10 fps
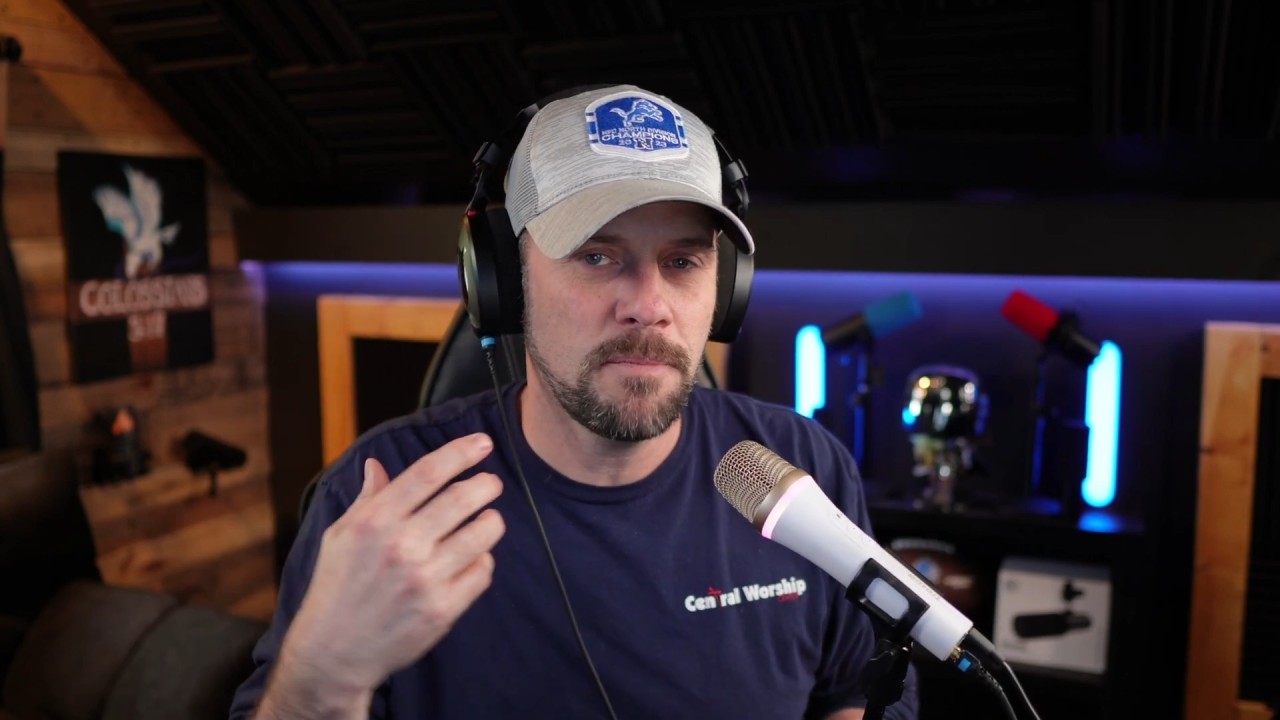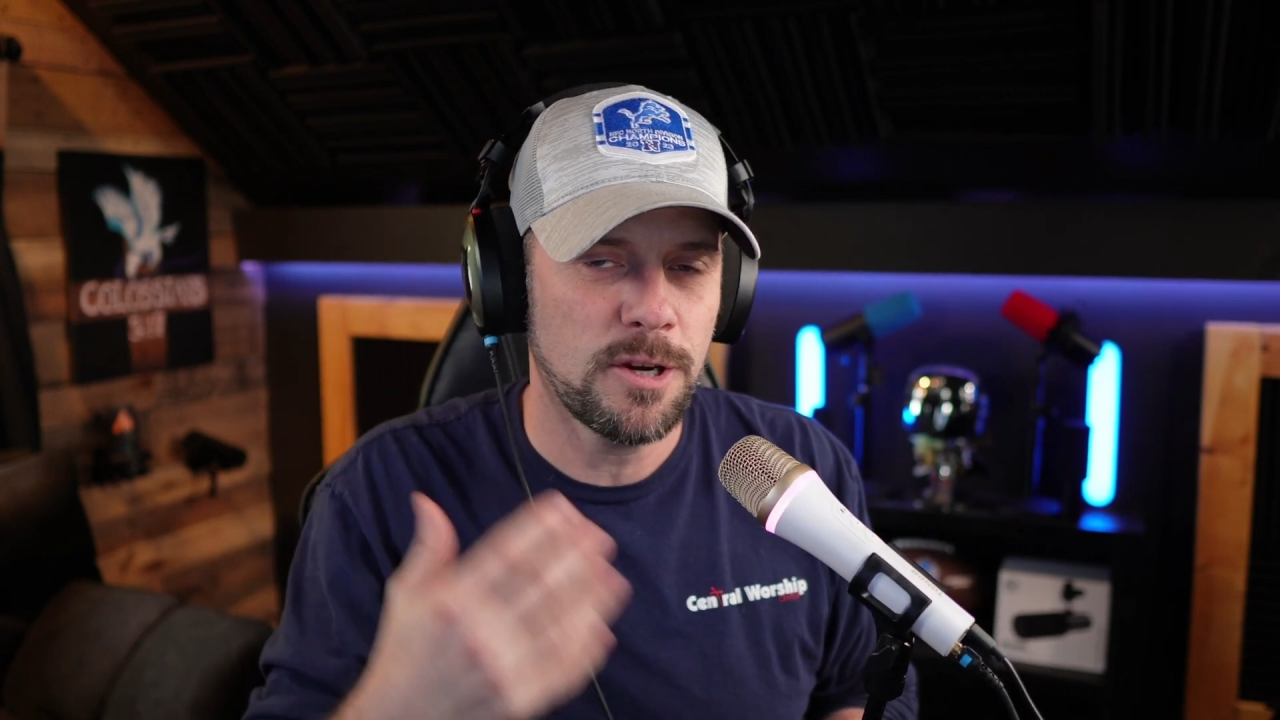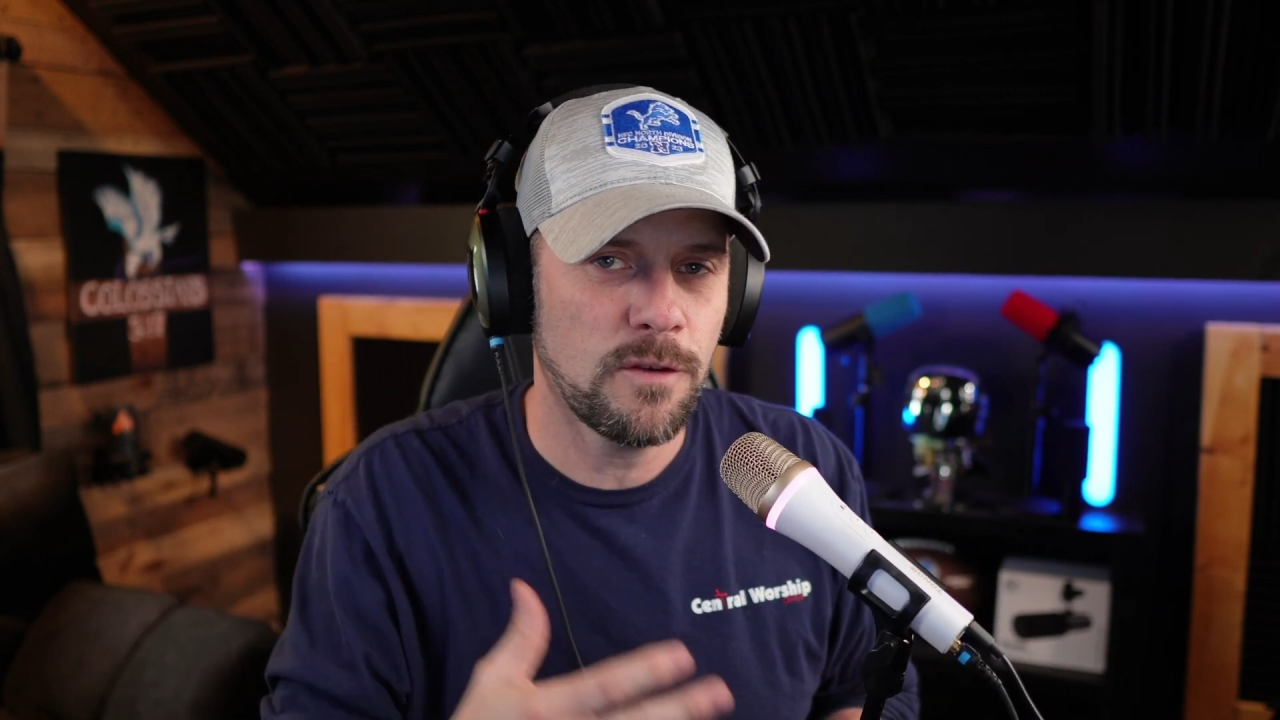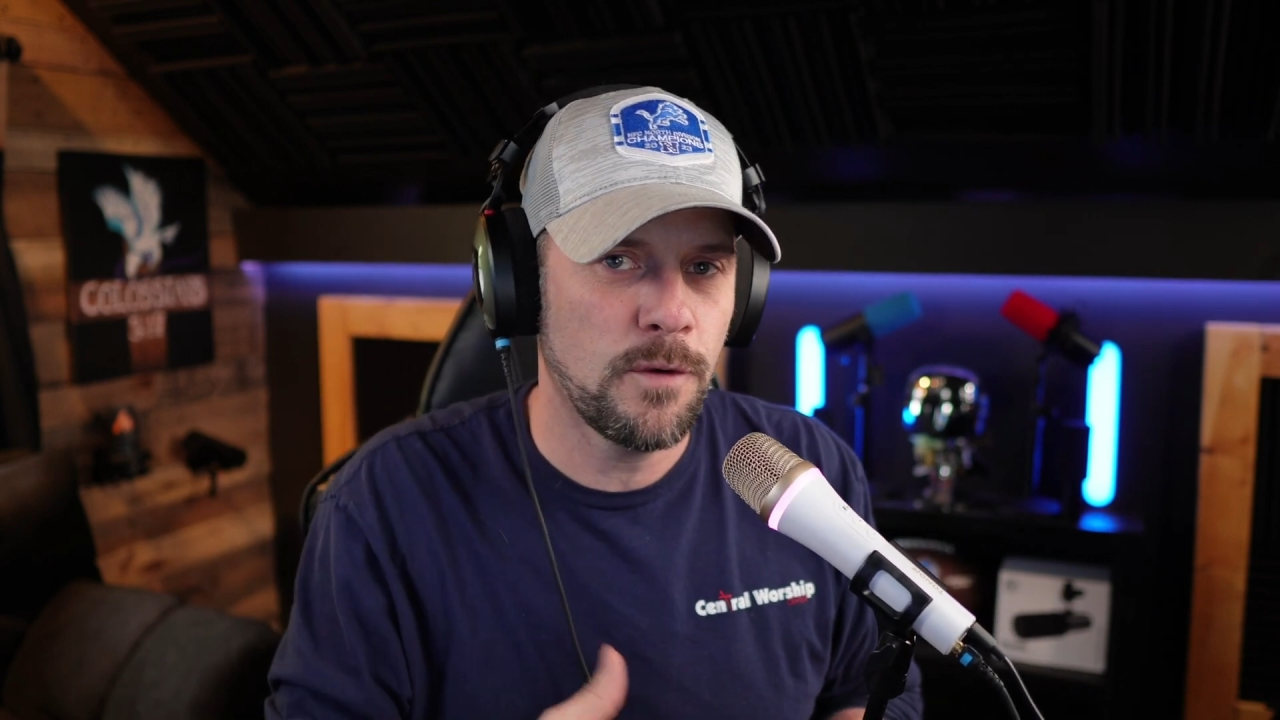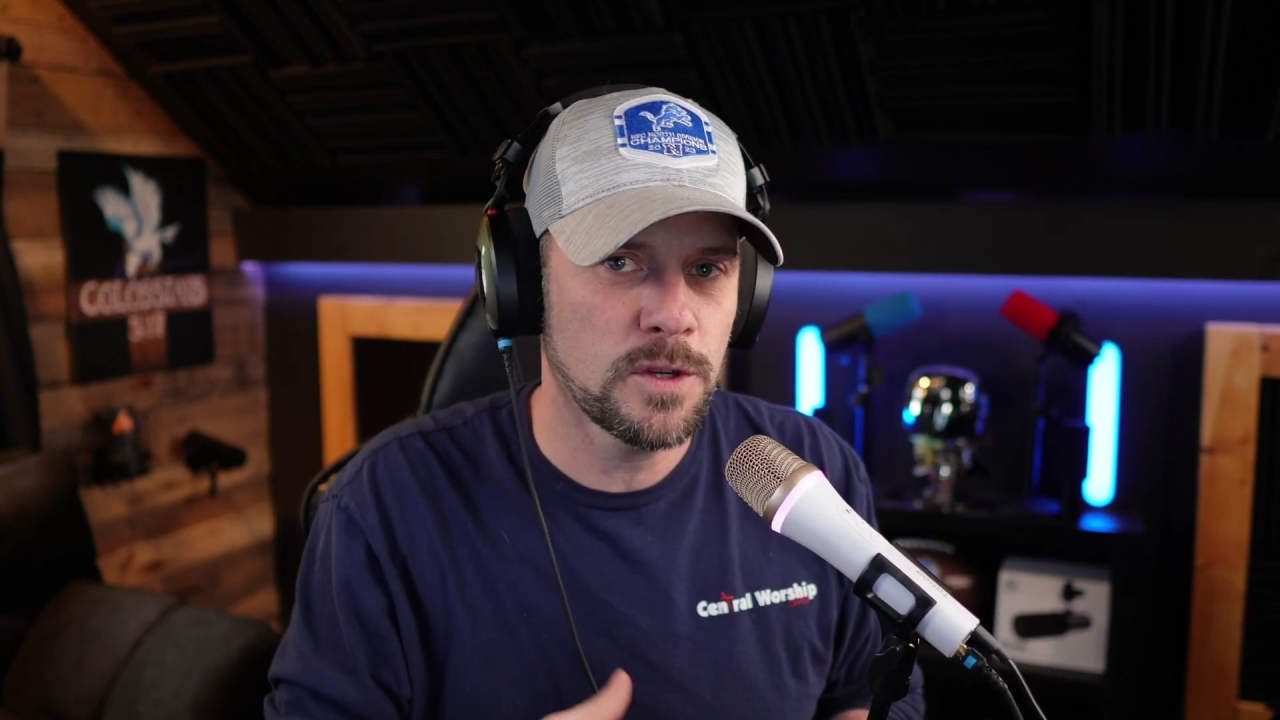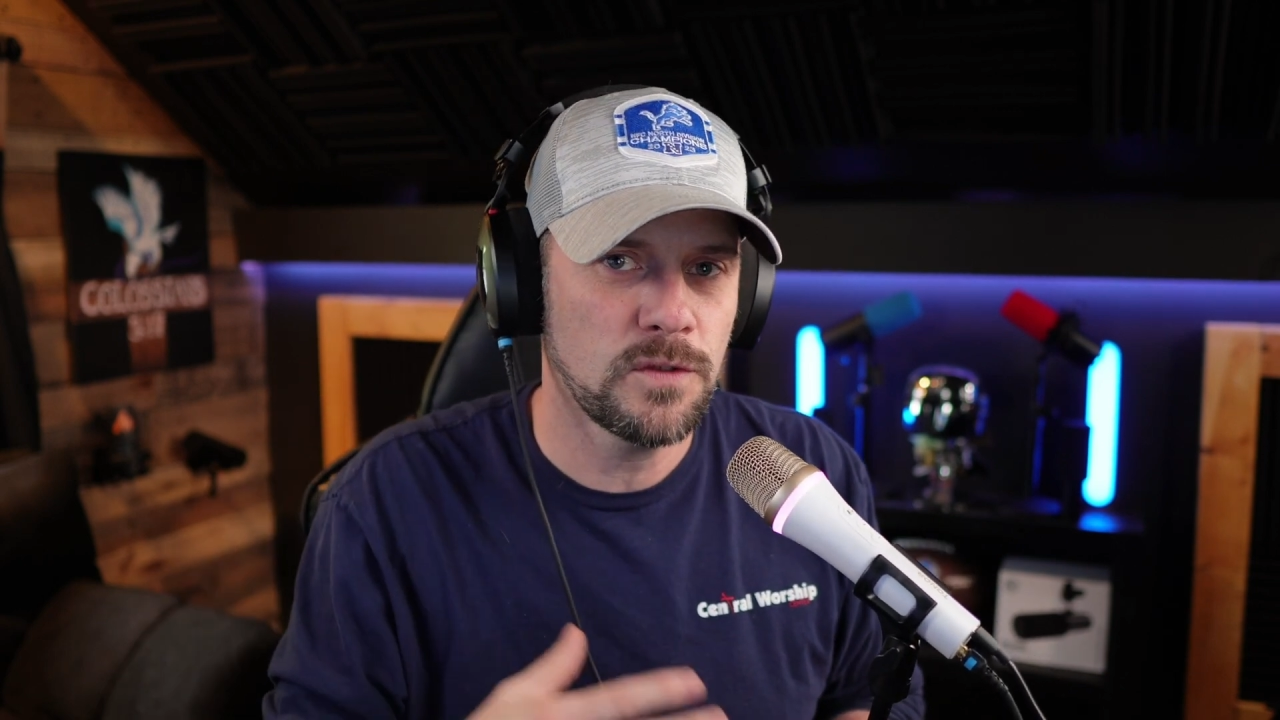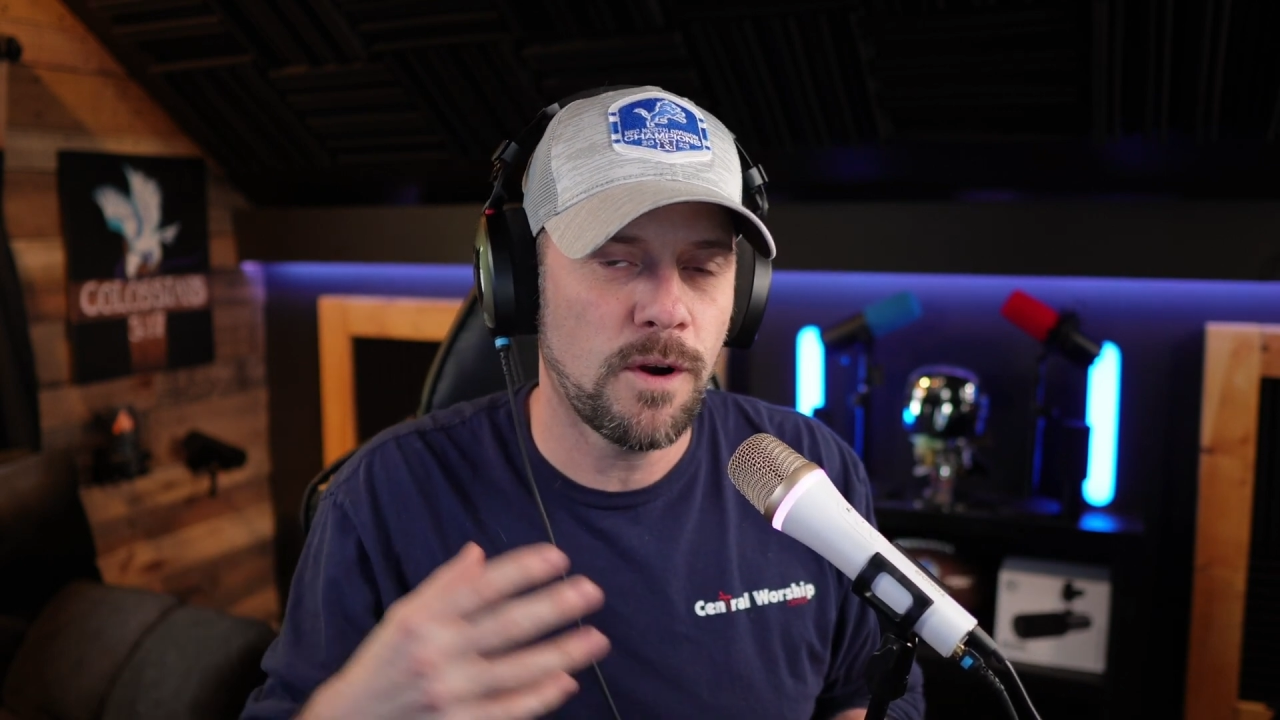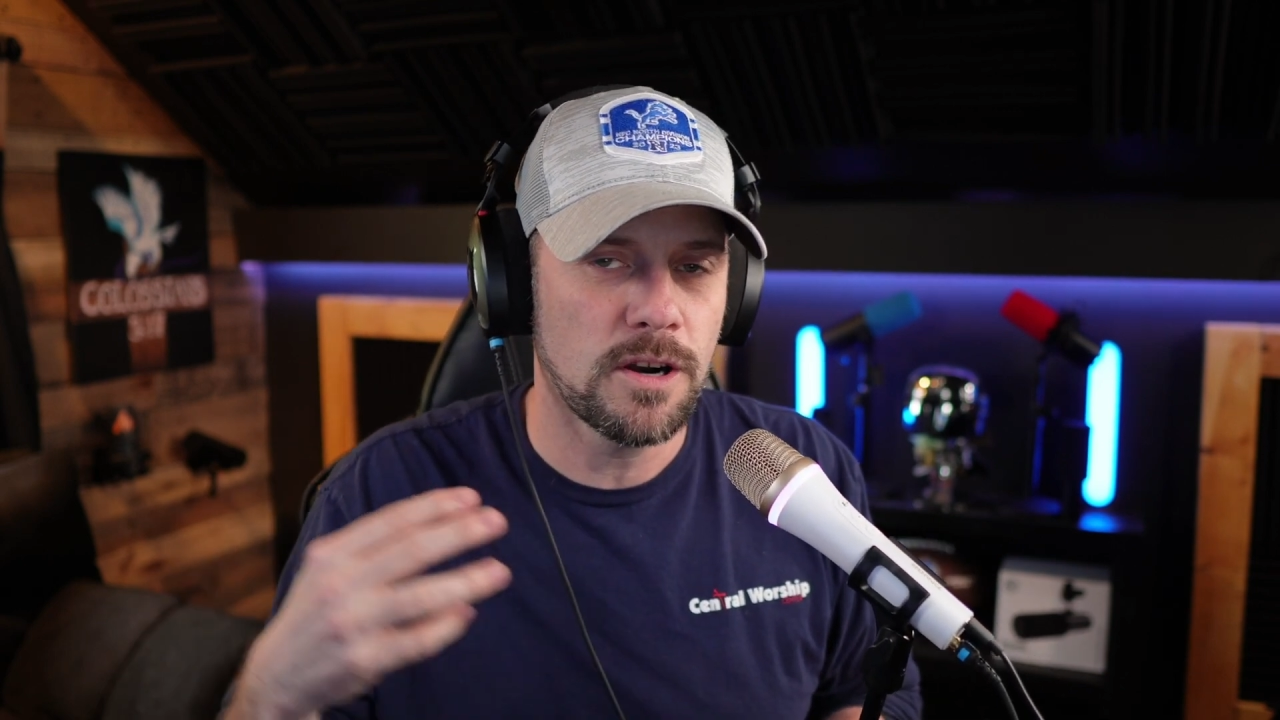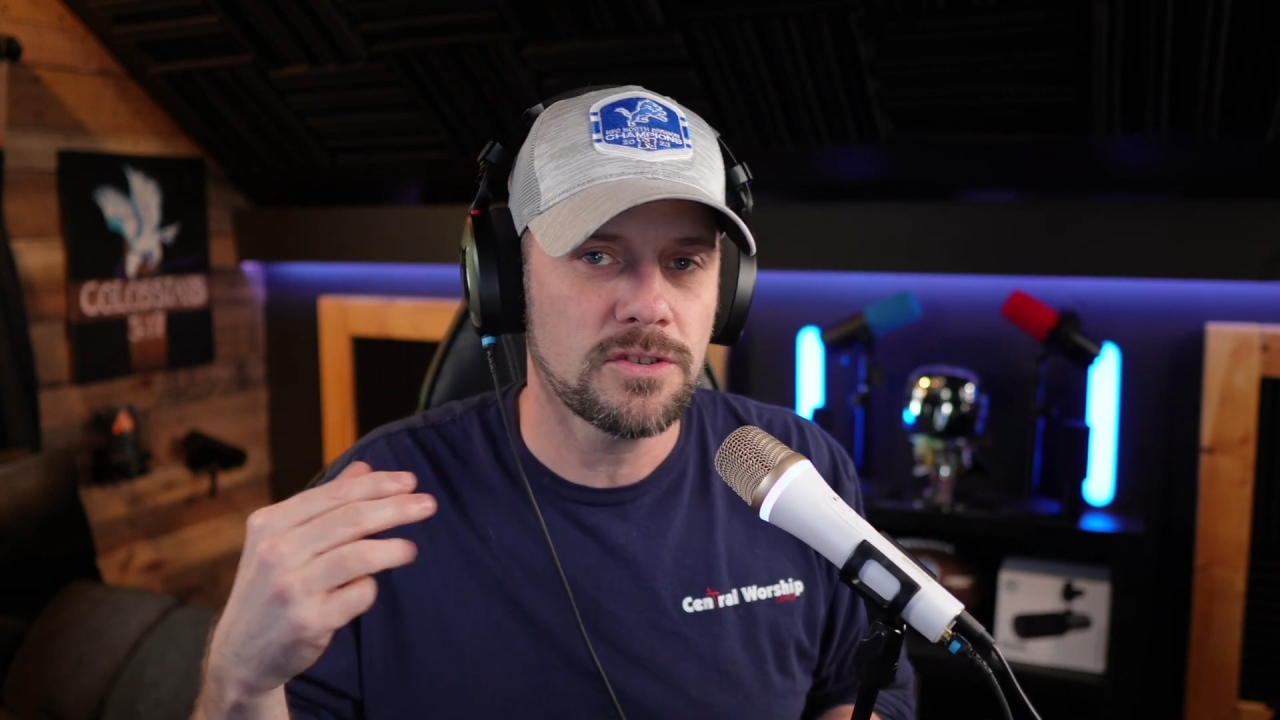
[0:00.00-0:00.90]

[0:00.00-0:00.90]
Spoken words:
microphone as far